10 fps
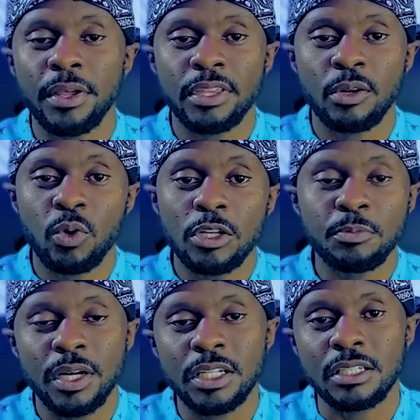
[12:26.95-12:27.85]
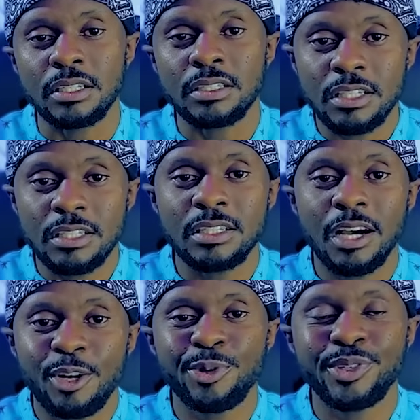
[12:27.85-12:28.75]
But then what matters
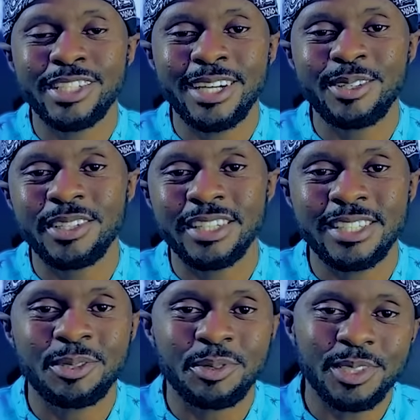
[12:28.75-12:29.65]
is how you tackle the